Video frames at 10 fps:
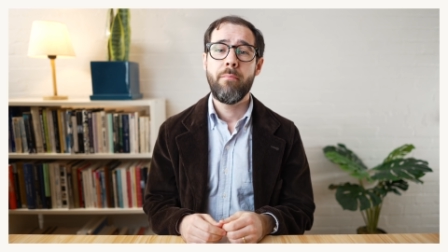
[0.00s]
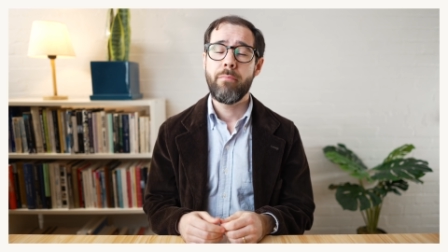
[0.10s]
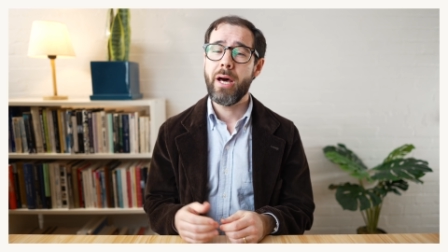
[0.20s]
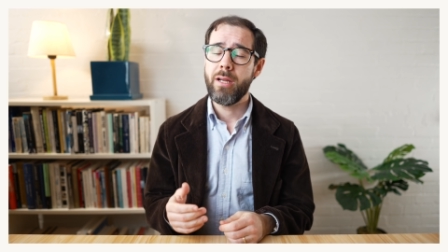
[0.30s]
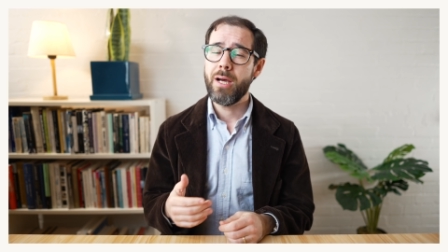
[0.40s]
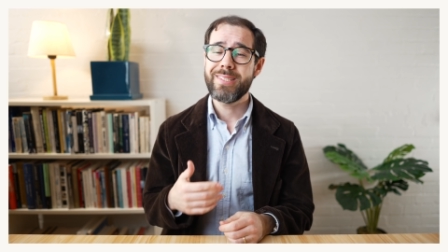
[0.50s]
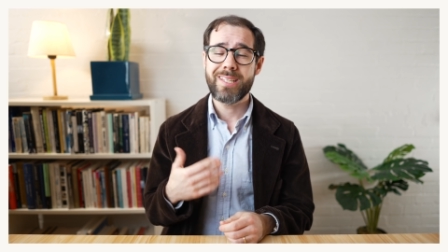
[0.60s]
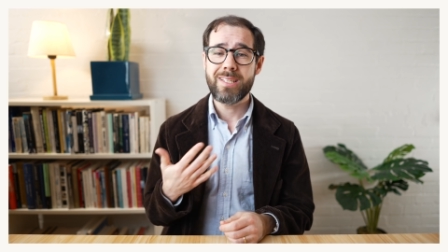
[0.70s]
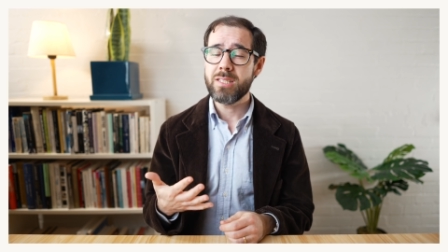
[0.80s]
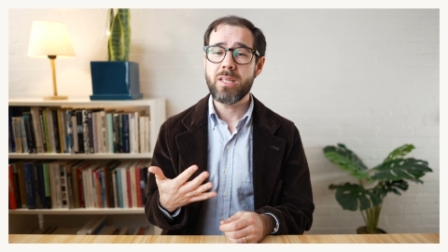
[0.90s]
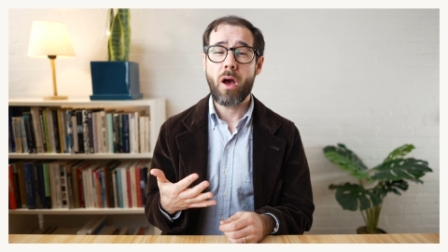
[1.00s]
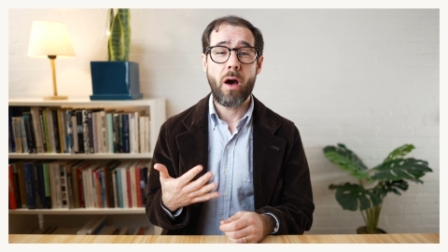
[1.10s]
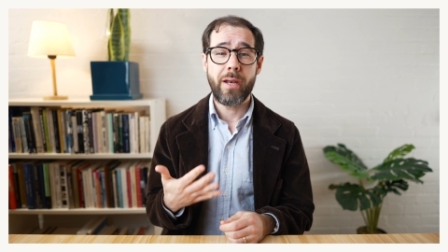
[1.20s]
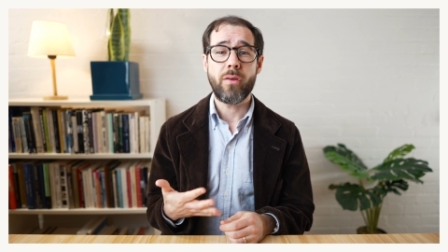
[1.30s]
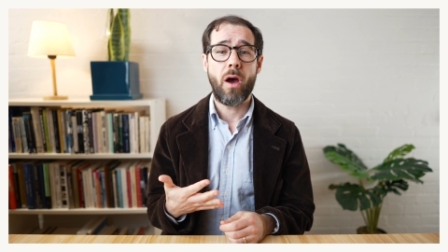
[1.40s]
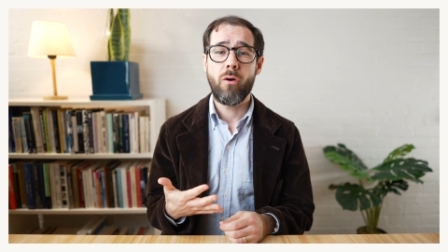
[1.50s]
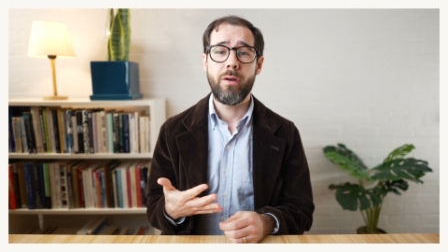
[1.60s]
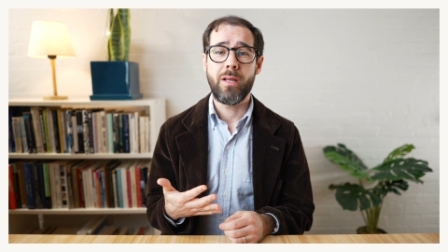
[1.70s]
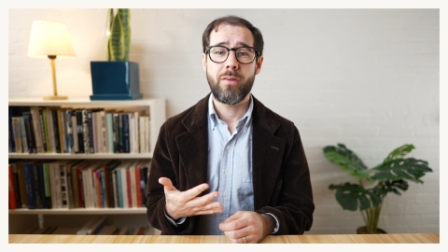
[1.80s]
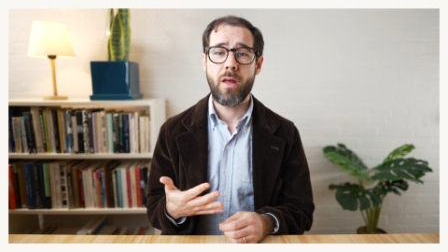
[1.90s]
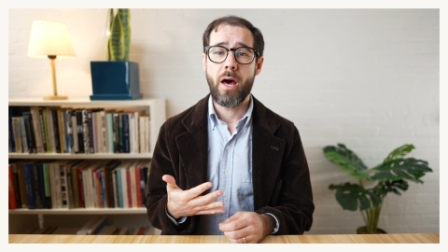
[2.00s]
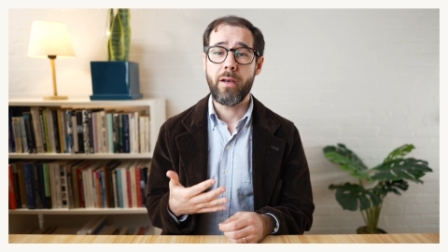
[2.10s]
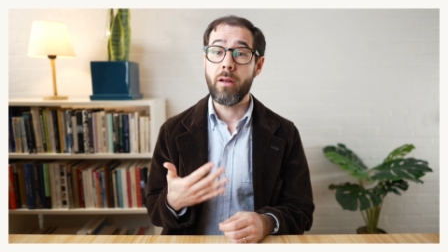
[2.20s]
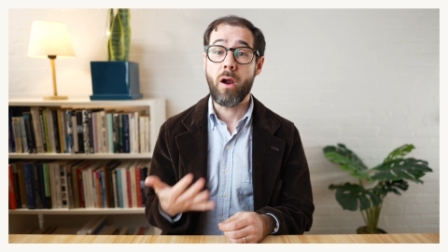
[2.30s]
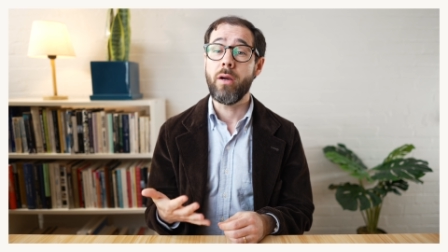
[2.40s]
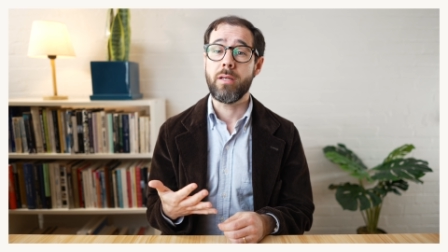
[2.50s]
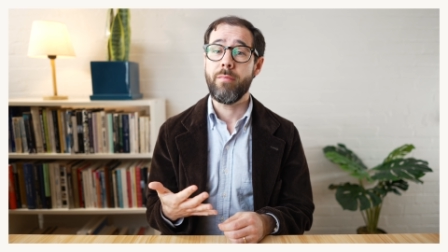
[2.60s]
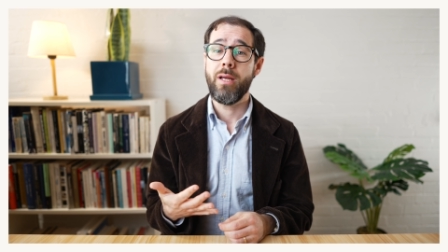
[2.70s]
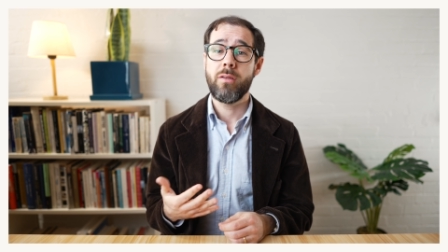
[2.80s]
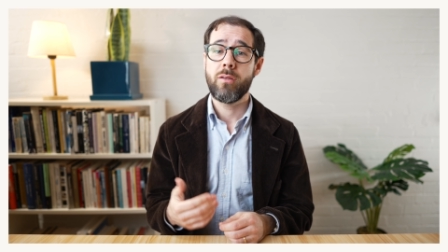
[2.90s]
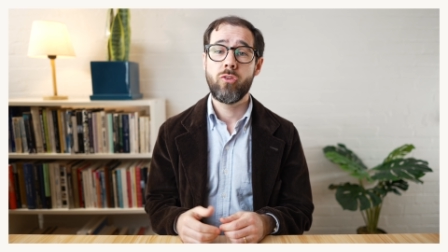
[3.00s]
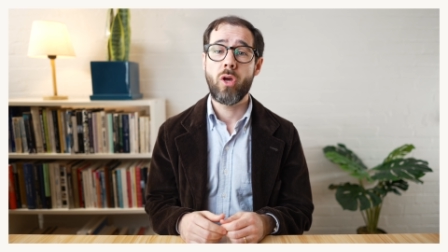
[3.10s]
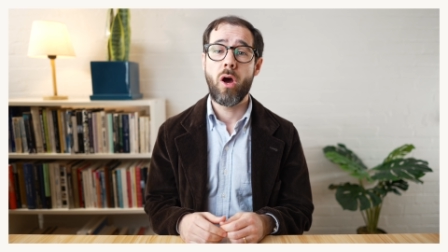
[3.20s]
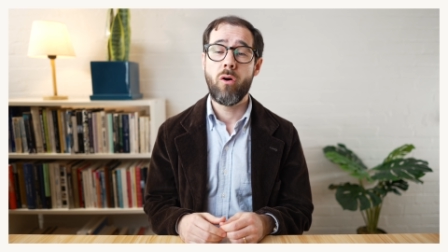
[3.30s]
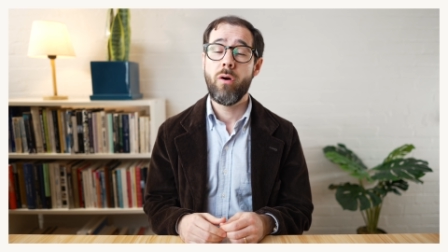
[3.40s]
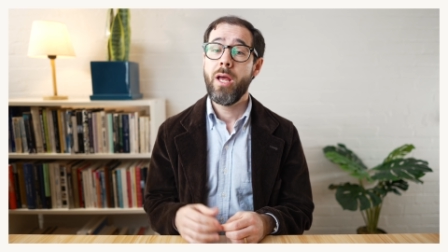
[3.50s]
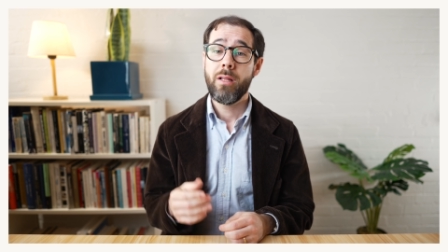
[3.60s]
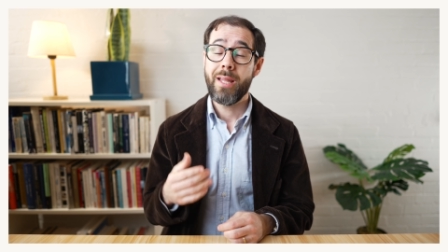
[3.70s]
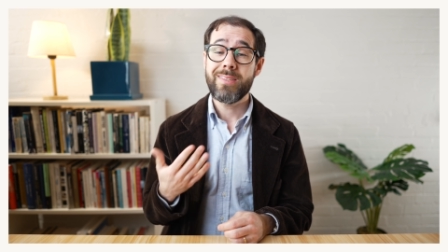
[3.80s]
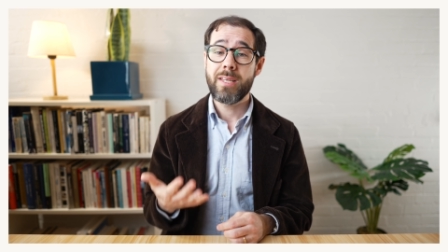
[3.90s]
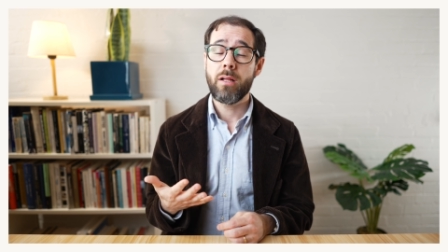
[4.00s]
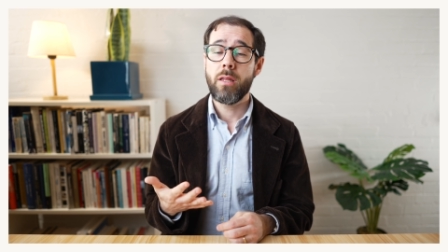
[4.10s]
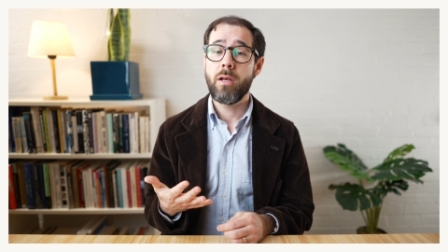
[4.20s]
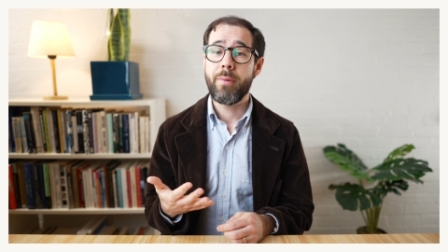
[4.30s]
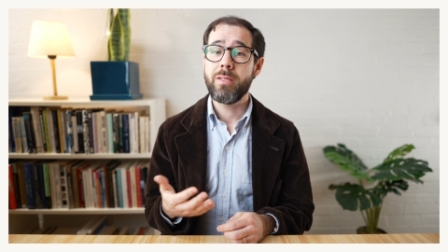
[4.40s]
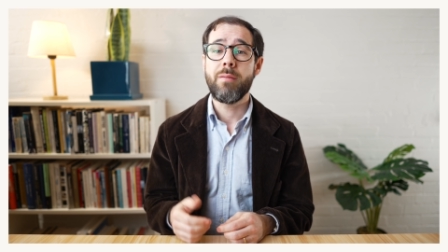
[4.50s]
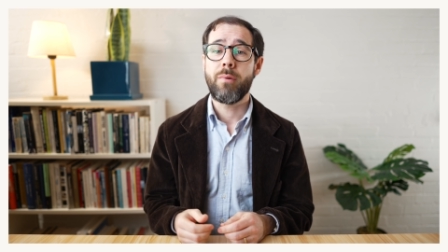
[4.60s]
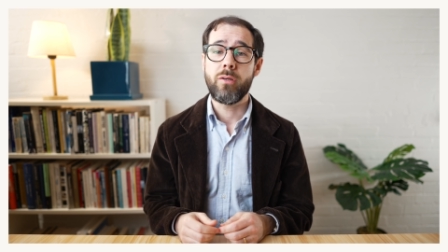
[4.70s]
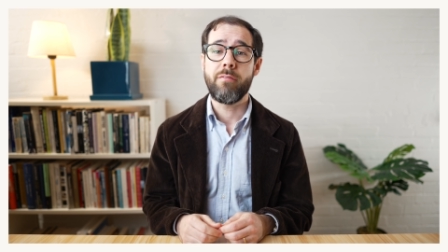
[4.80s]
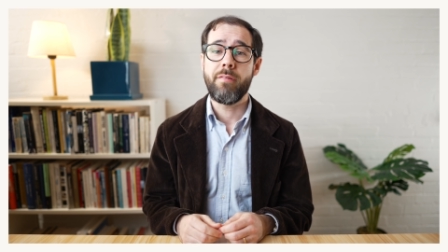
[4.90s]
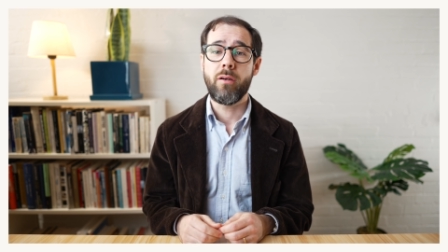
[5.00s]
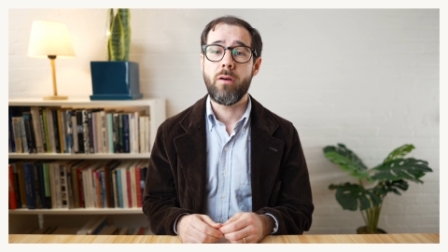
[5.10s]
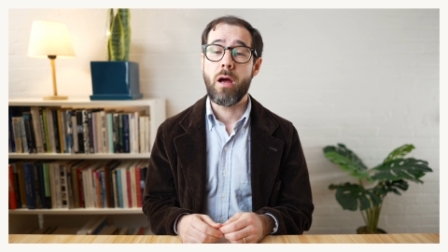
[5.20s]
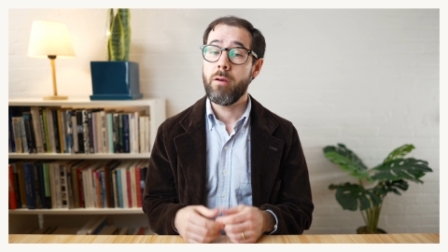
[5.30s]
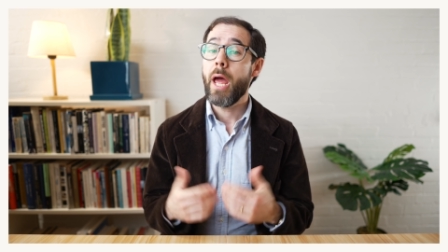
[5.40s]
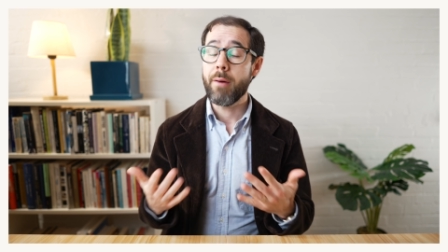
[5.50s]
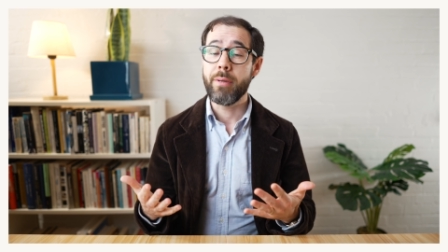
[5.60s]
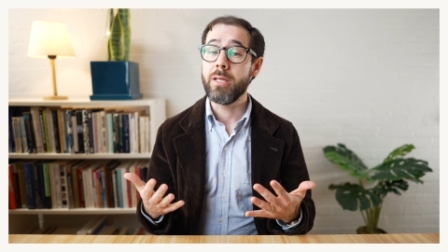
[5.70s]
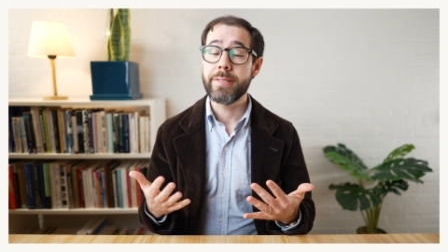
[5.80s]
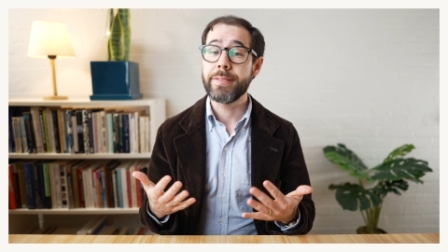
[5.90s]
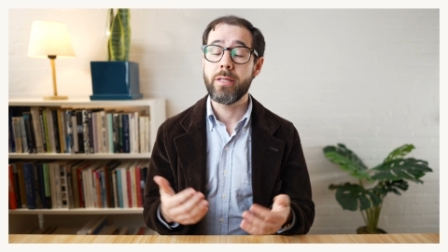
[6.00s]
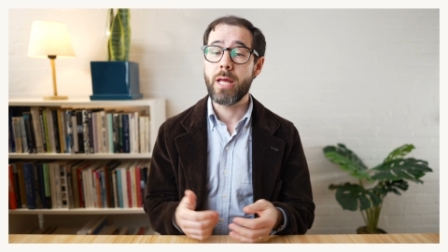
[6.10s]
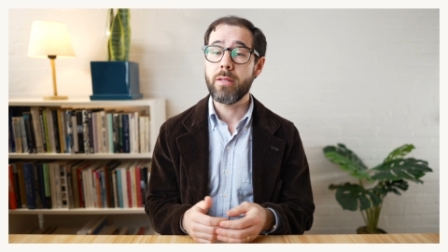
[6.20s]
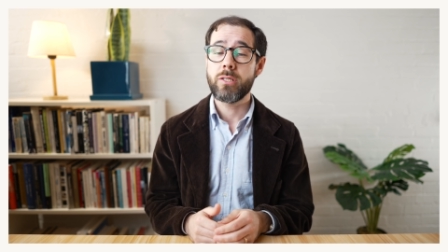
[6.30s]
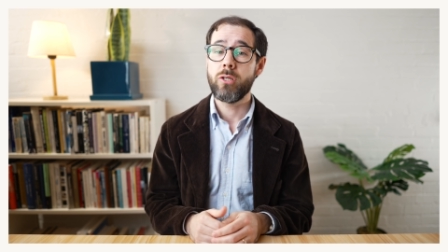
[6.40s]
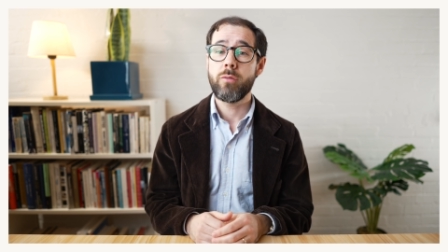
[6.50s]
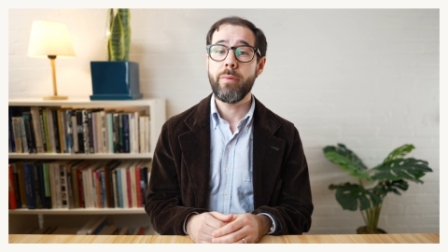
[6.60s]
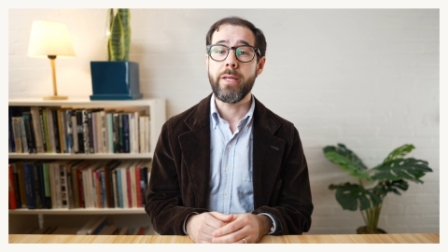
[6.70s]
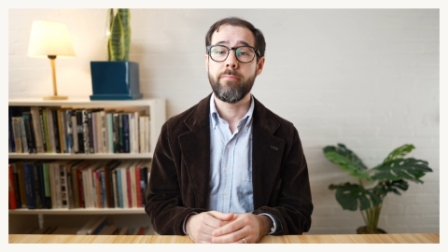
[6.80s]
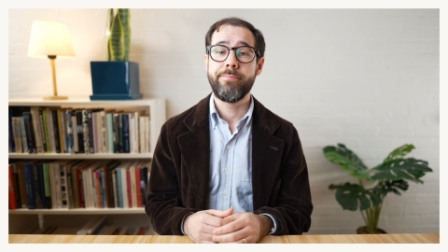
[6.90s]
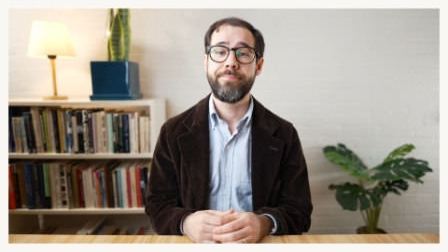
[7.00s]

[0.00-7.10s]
But a statistic on its own is not an argument. So let's dig a little bit deeper to figure out how many assisted deaths there should be.